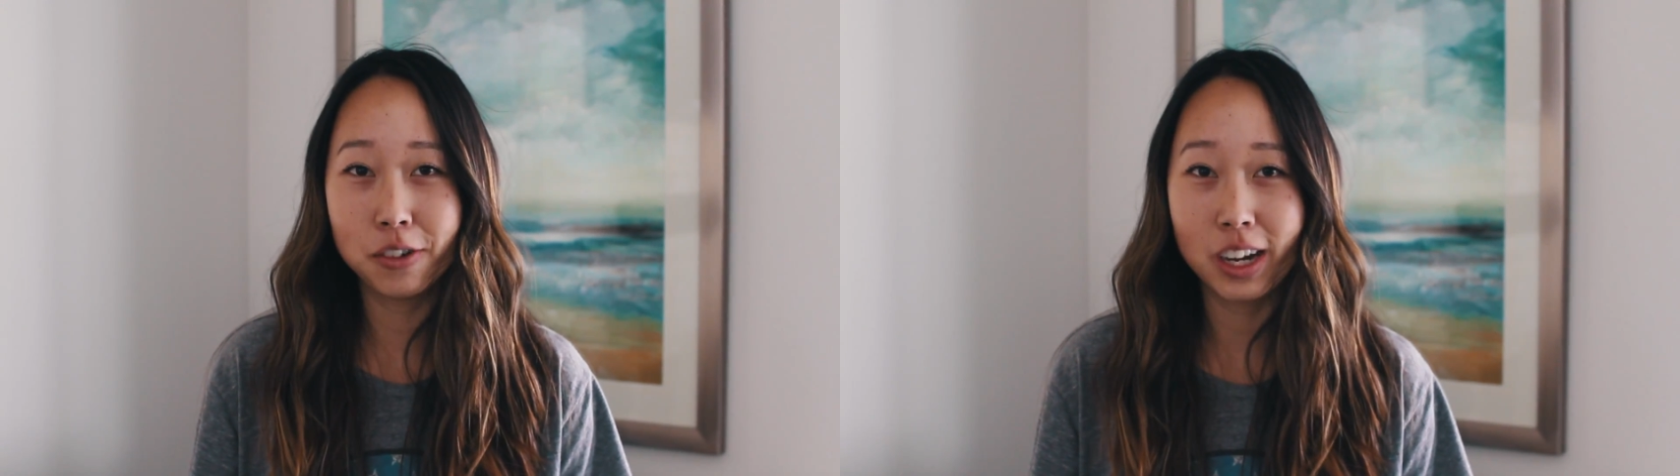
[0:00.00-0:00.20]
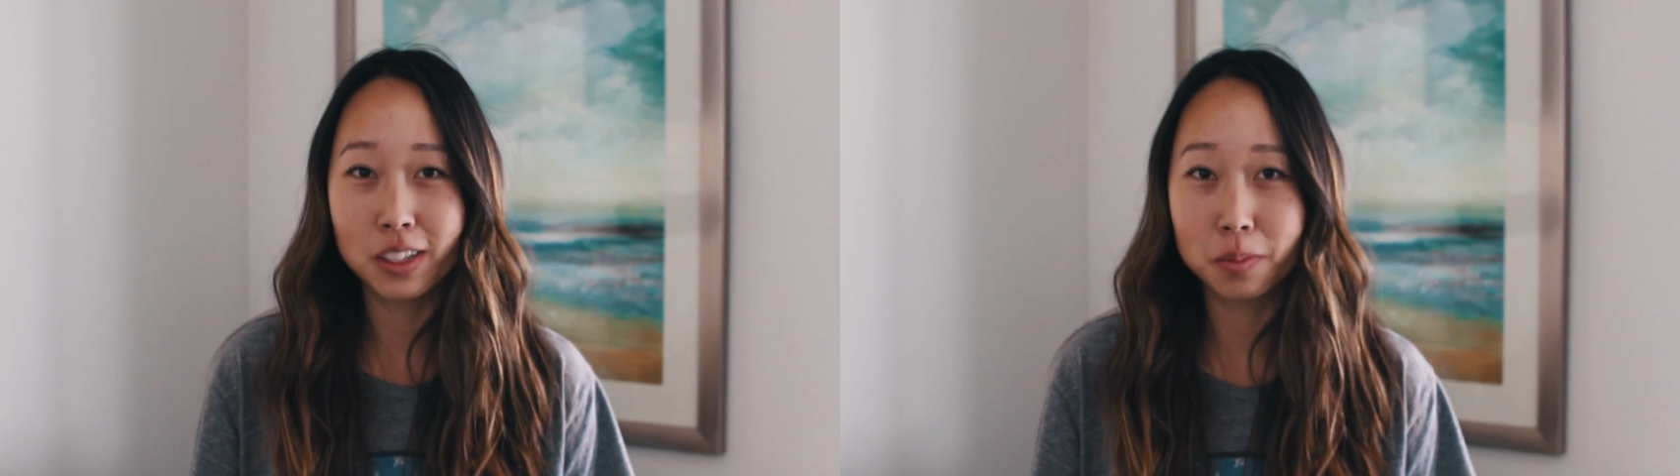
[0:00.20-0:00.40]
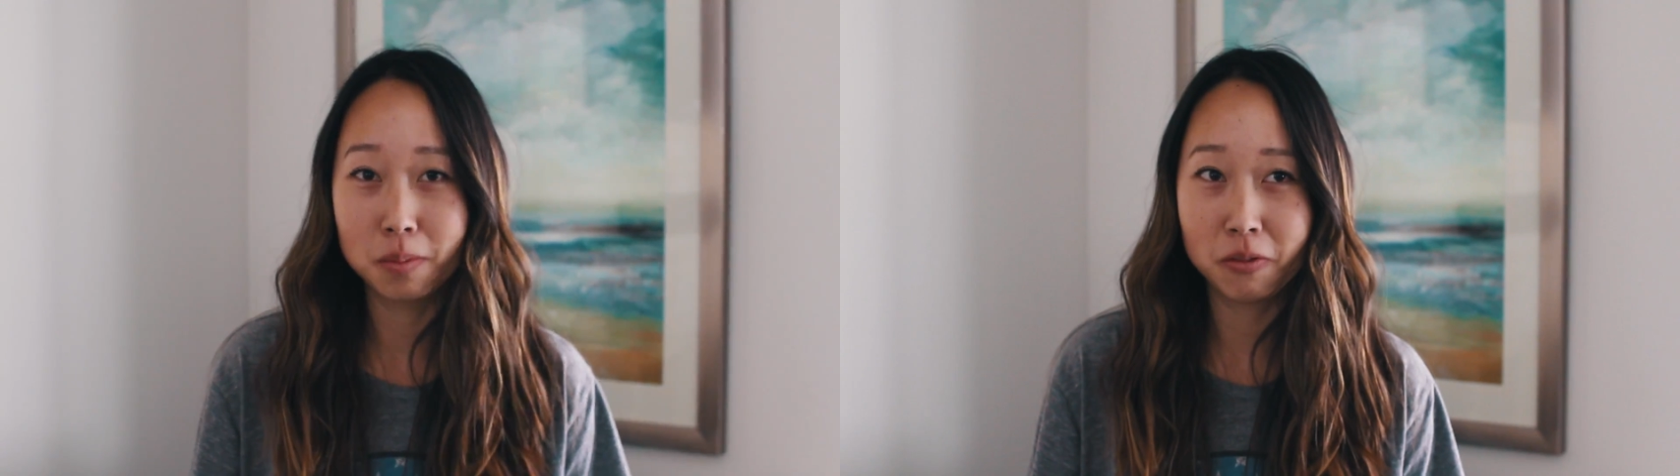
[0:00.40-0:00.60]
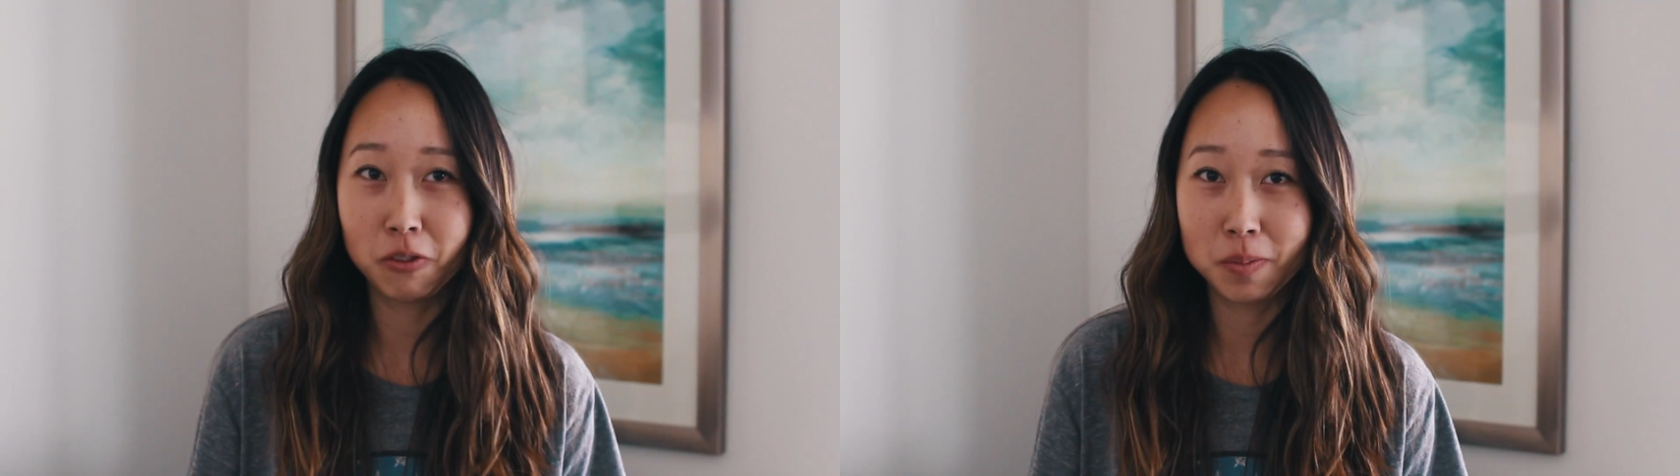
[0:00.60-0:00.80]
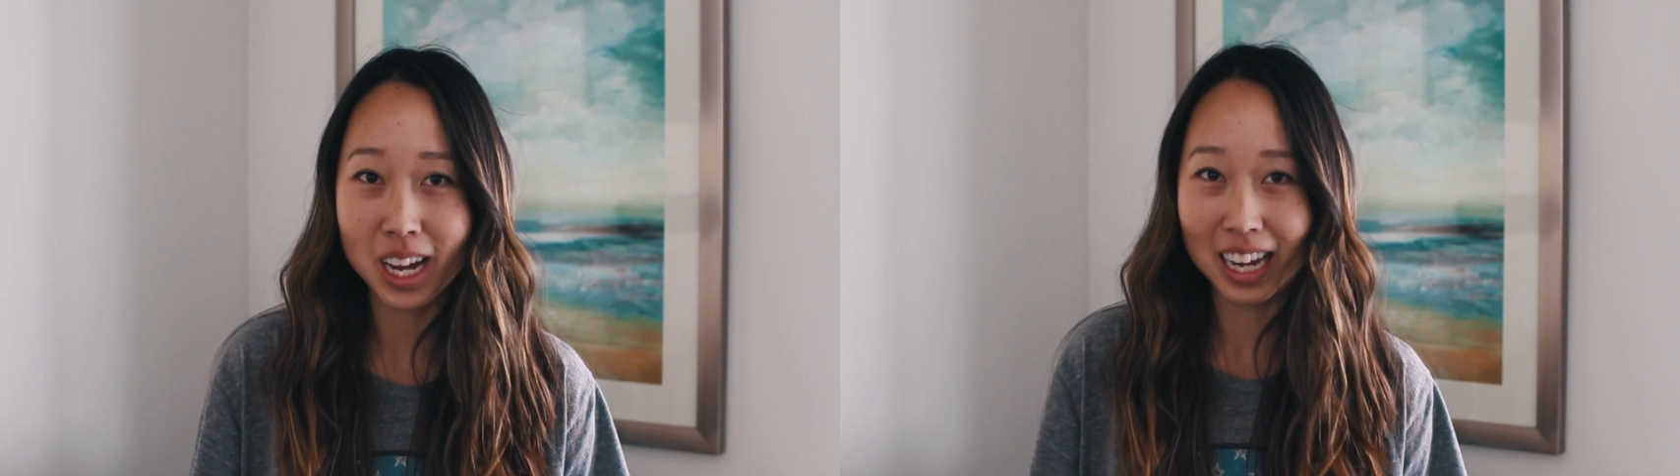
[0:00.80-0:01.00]
rice
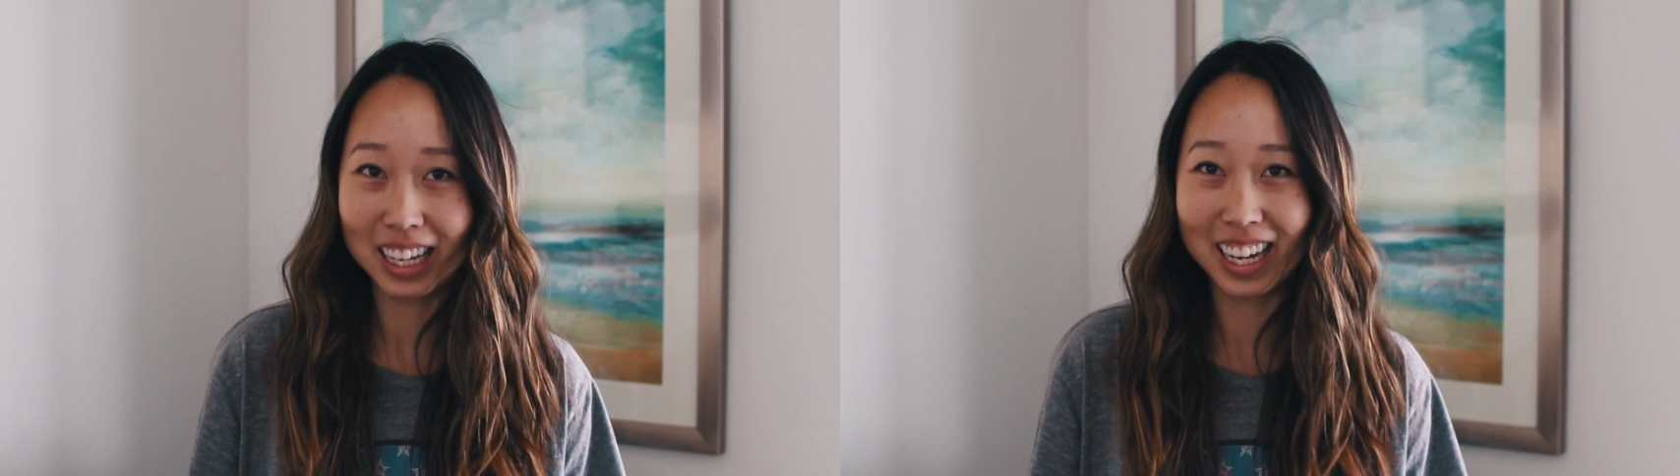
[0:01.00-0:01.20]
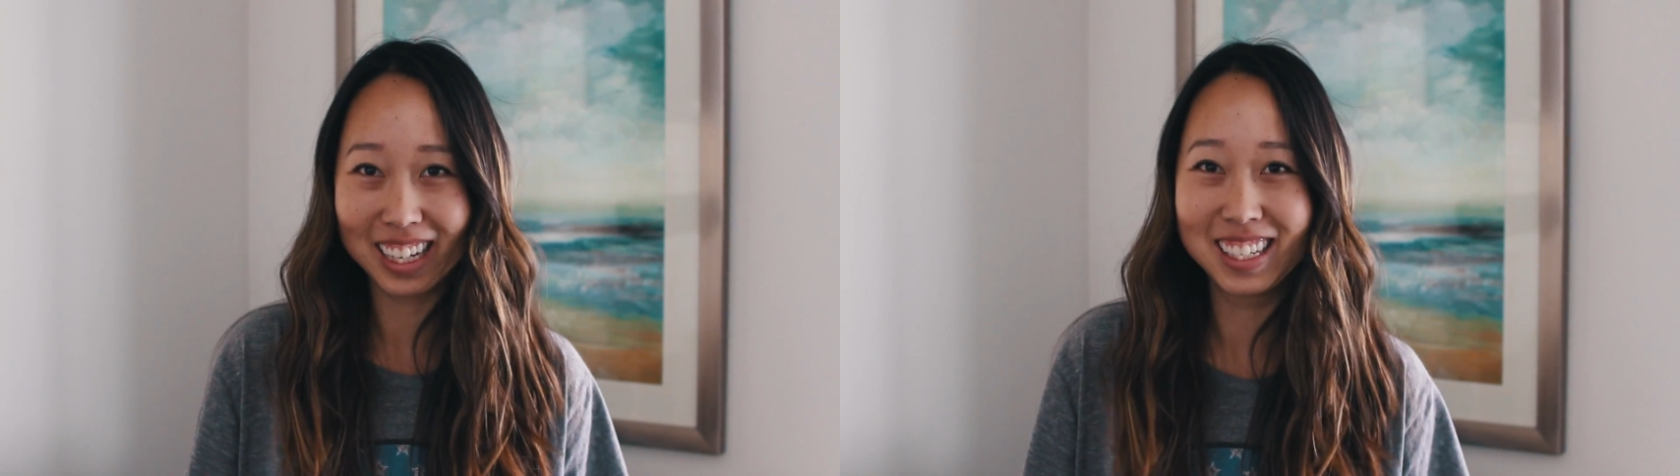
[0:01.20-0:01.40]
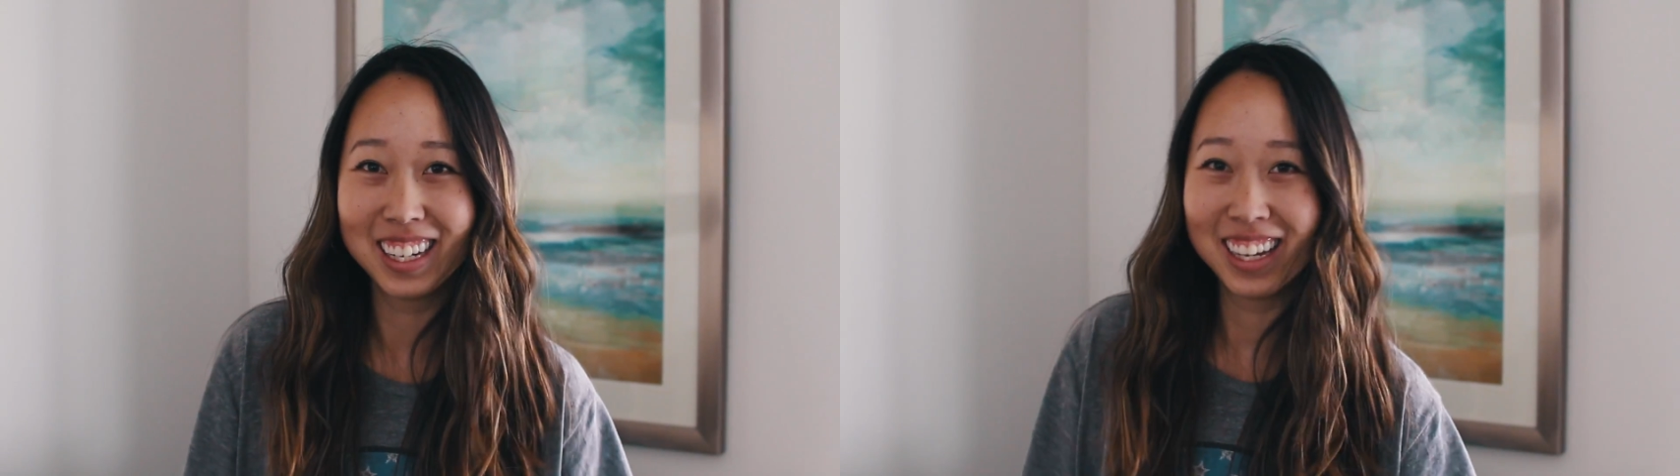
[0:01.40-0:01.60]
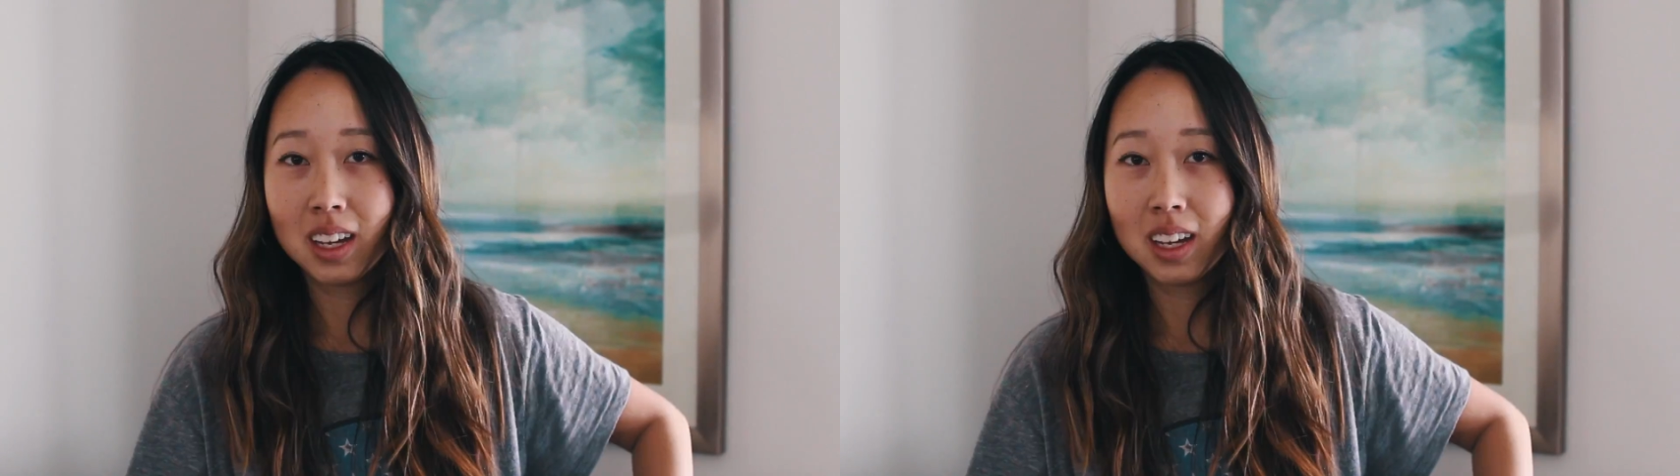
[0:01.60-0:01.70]
from Thailand.